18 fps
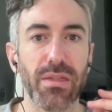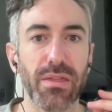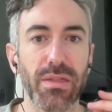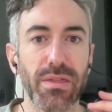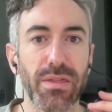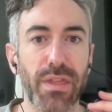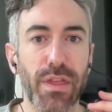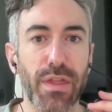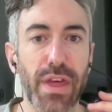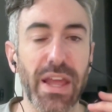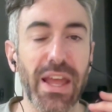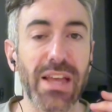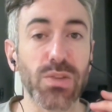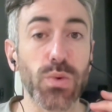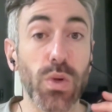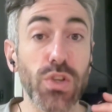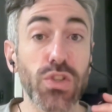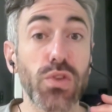the thing
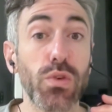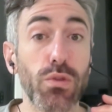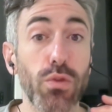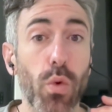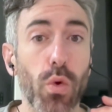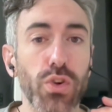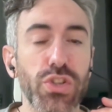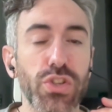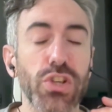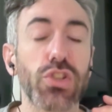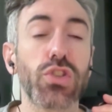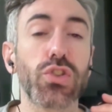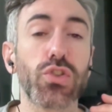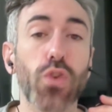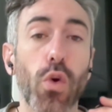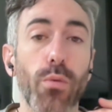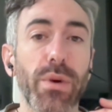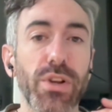is, once you launch, it's
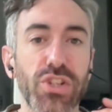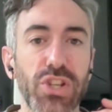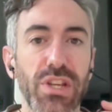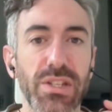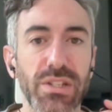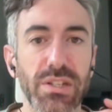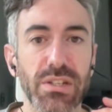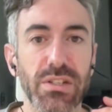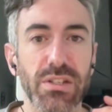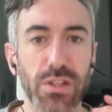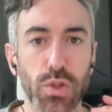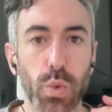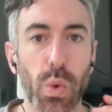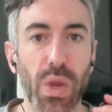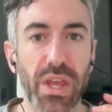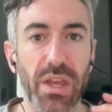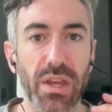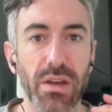so much easier to
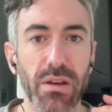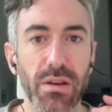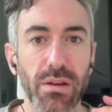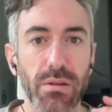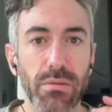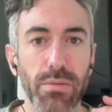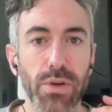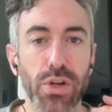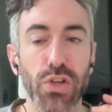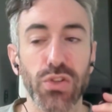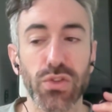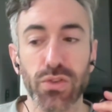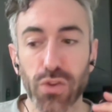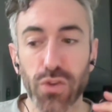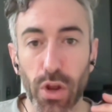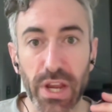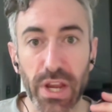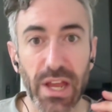tweak because you
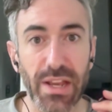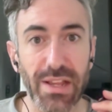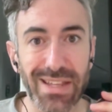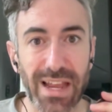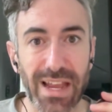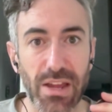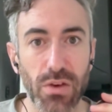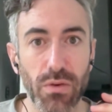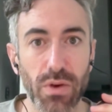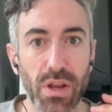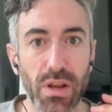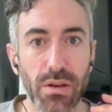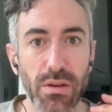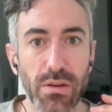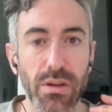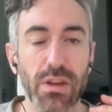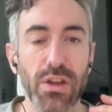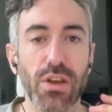start getting data
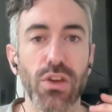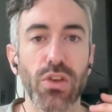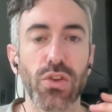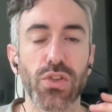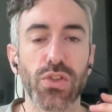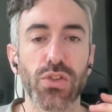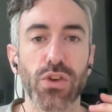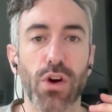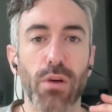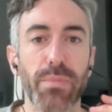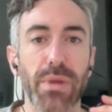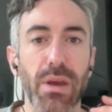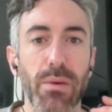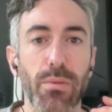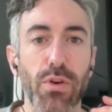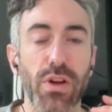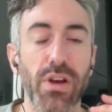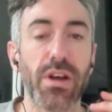in, you start being
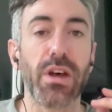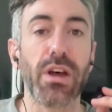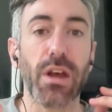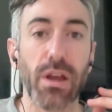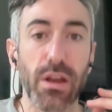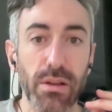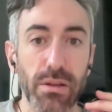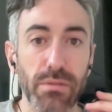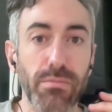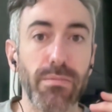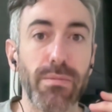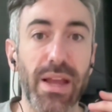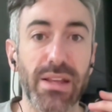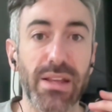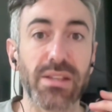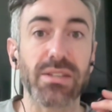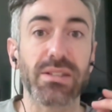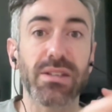able to
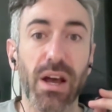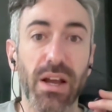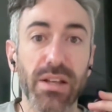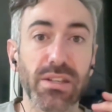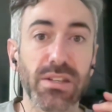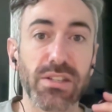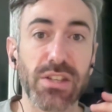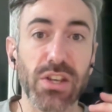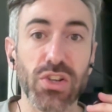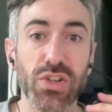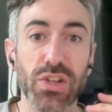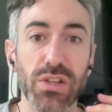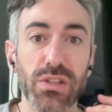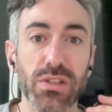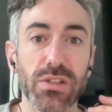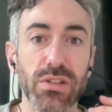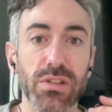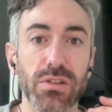make design
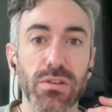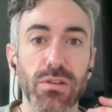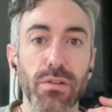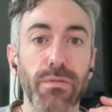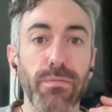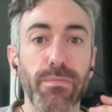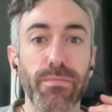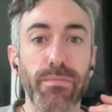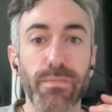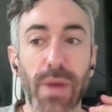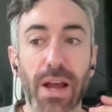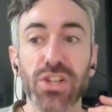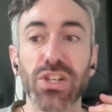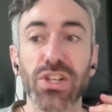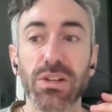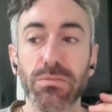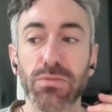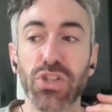decisions, you're
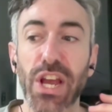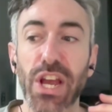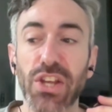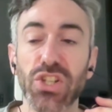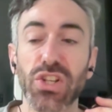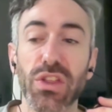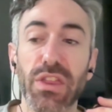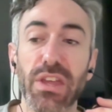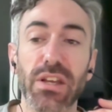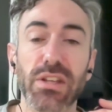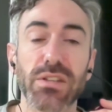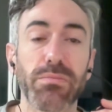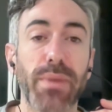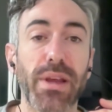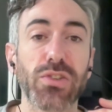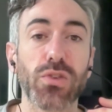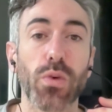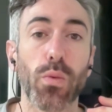actually changing things
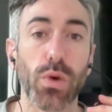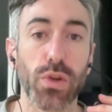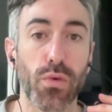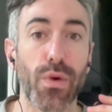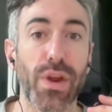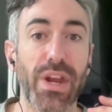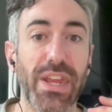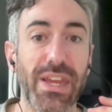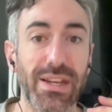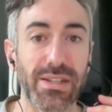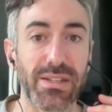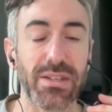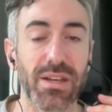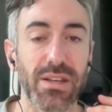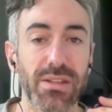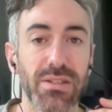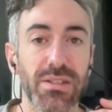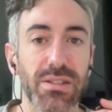based on what already
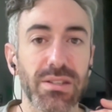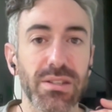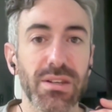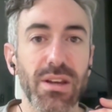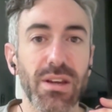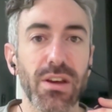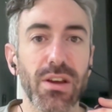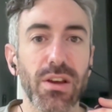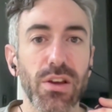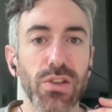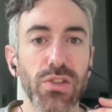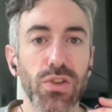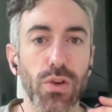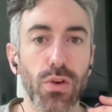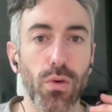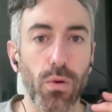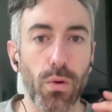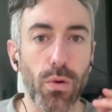exists. So
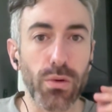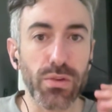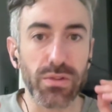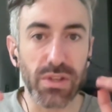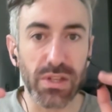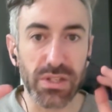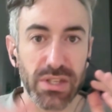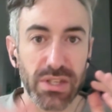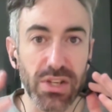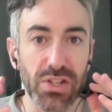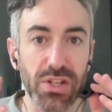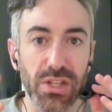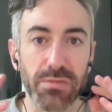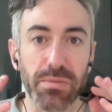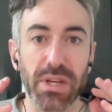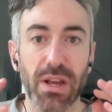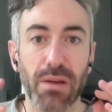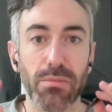your decisions
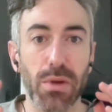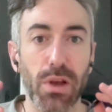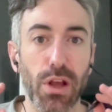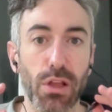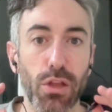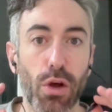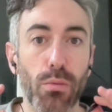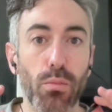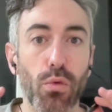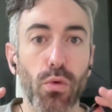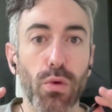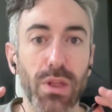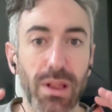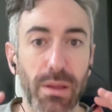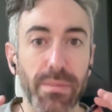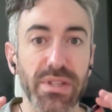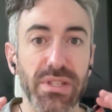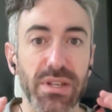become a lot more
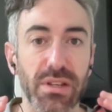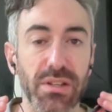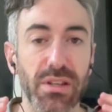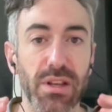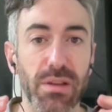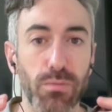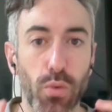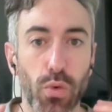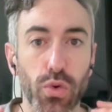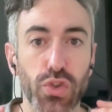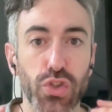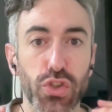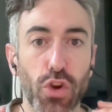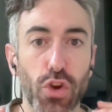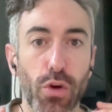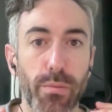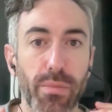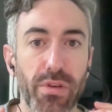limited and more
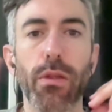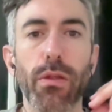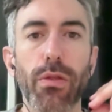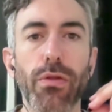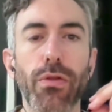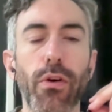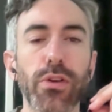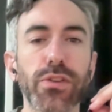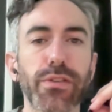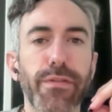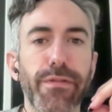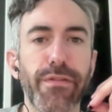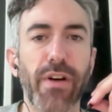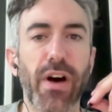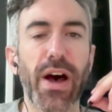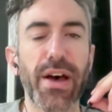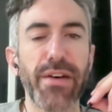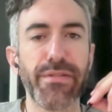scoped. Those are
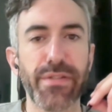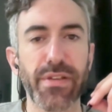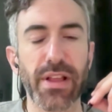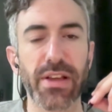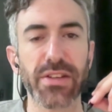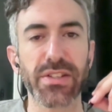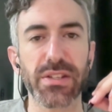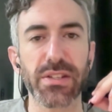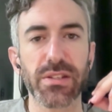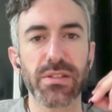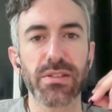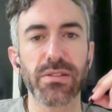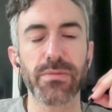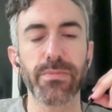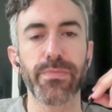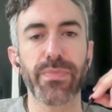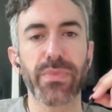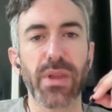5 lessons
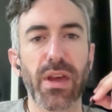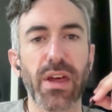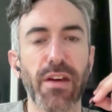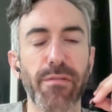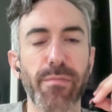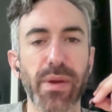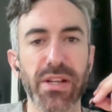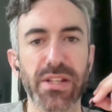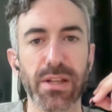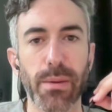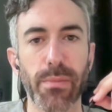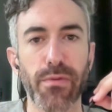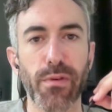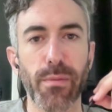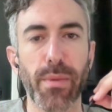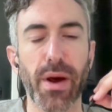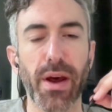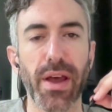that I've picked up
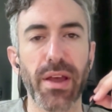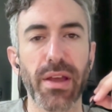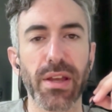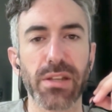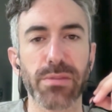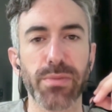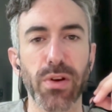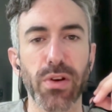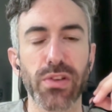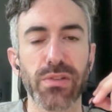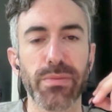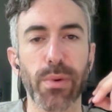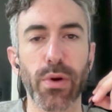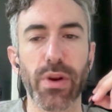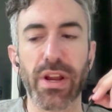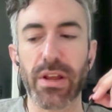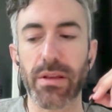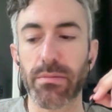from my experience
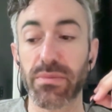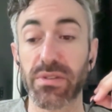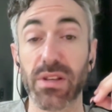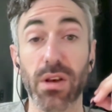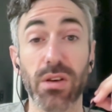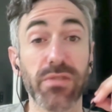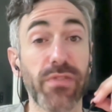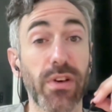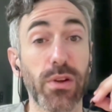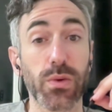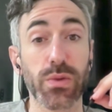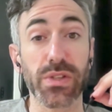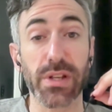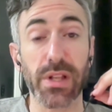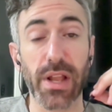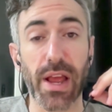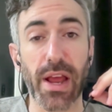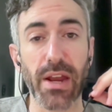building sales funnels
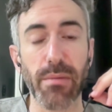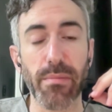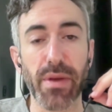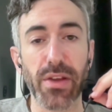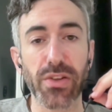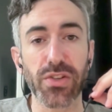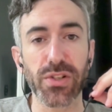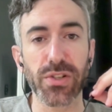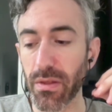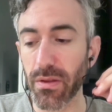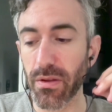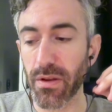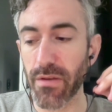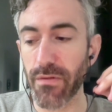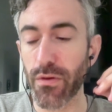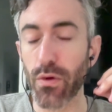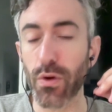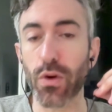and landing pages.
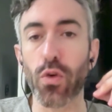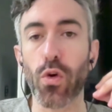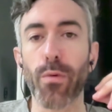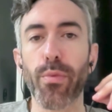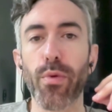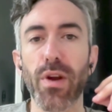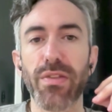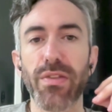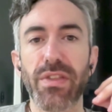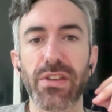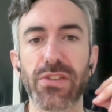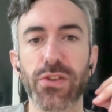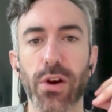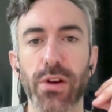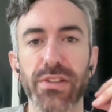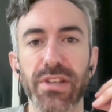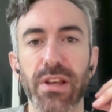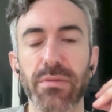If you incorporate these
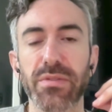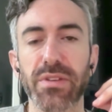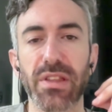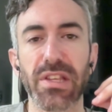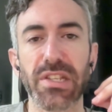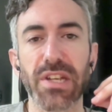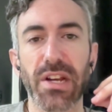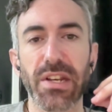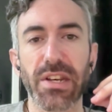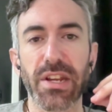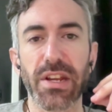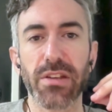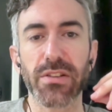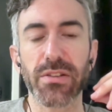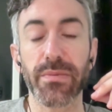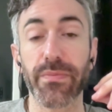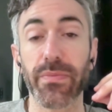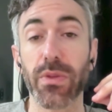concepts and these
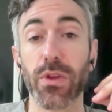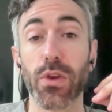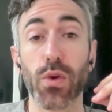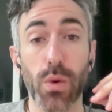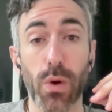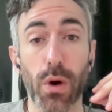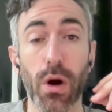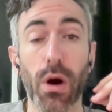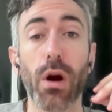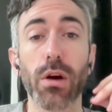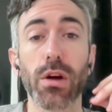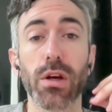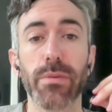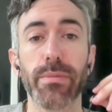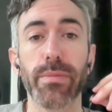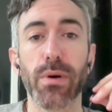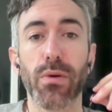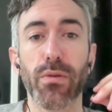ideas, you are going
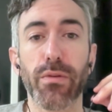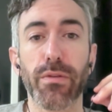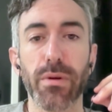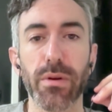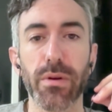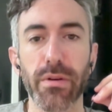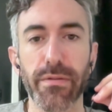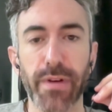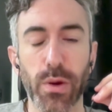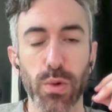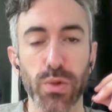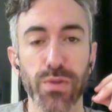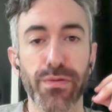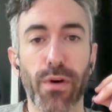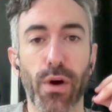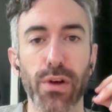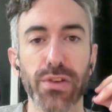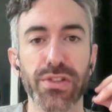to build funnels
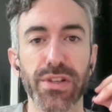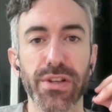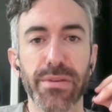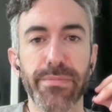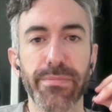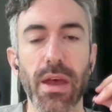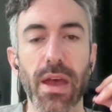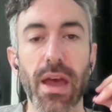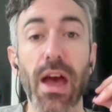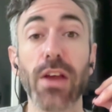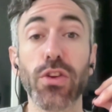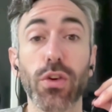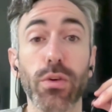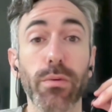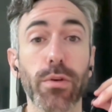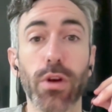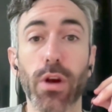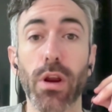faster and
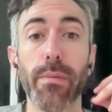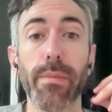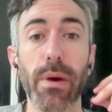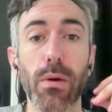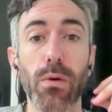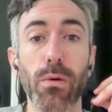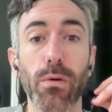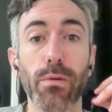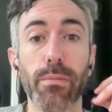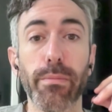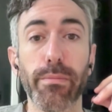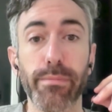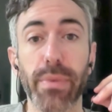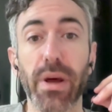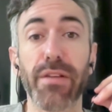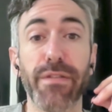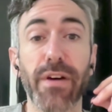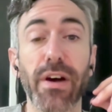you're going to build
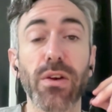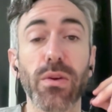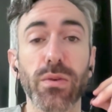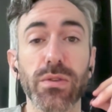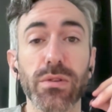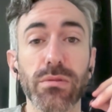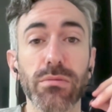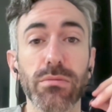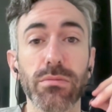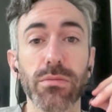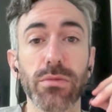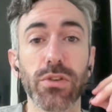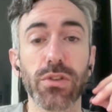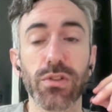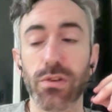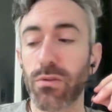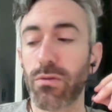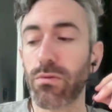better funnels
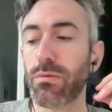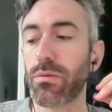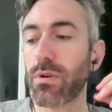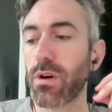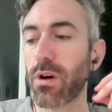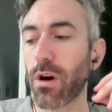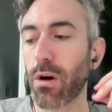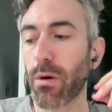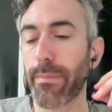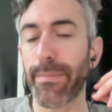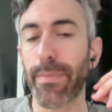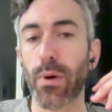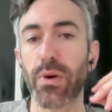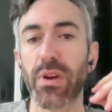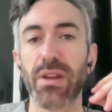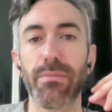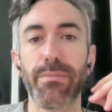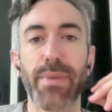because you are
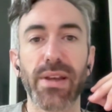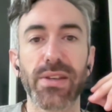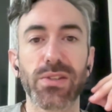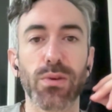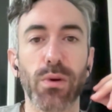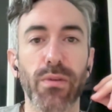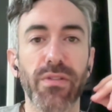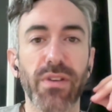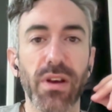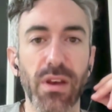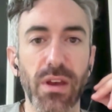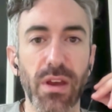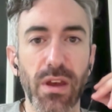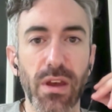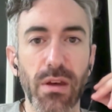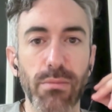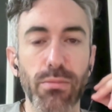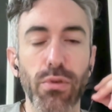building based off
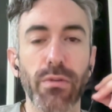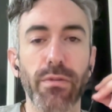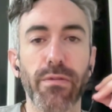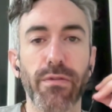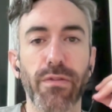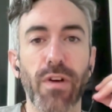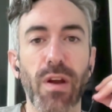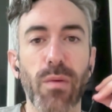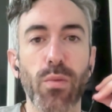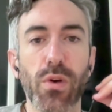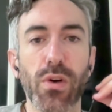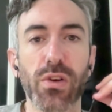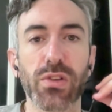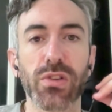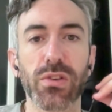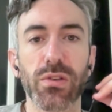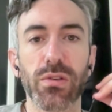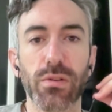proven
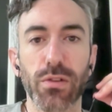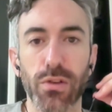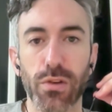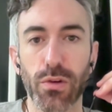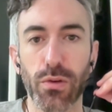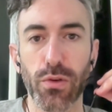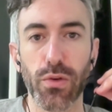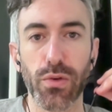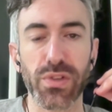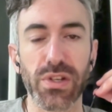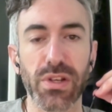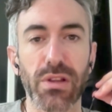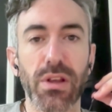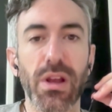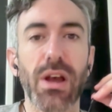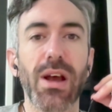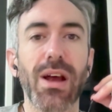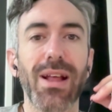frameworks, you're using
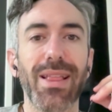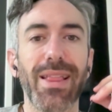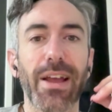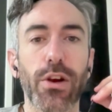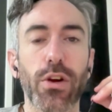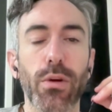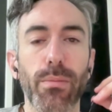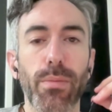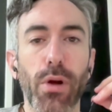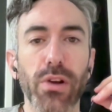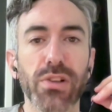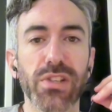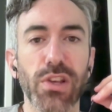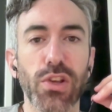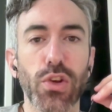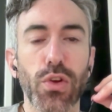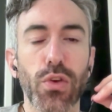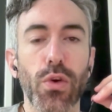Lego blocks
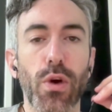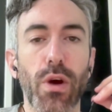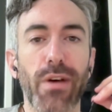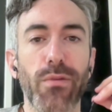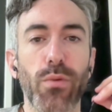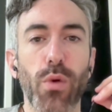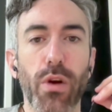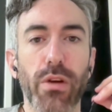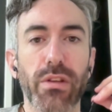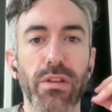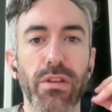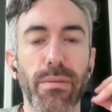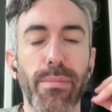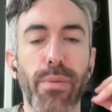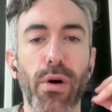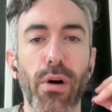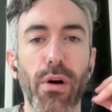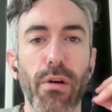that you know have worked in the
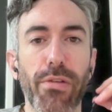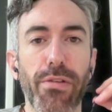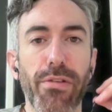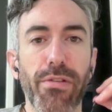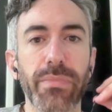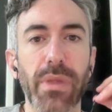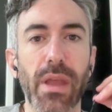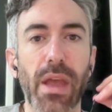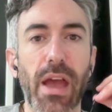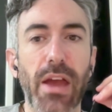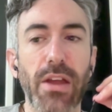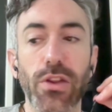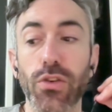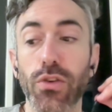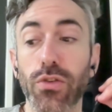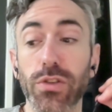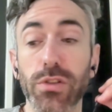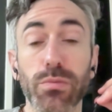past, and
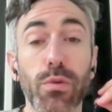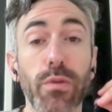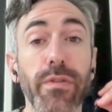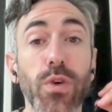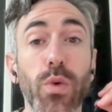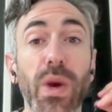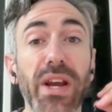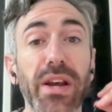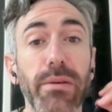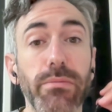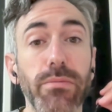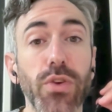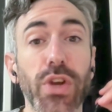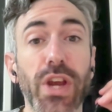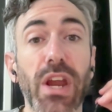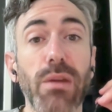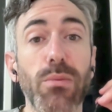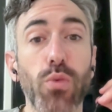you're just moving quicker. You're
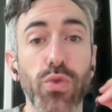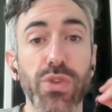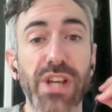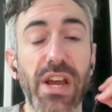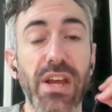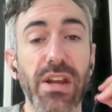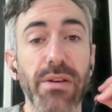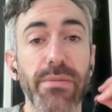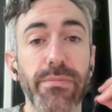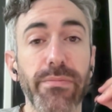getting more data,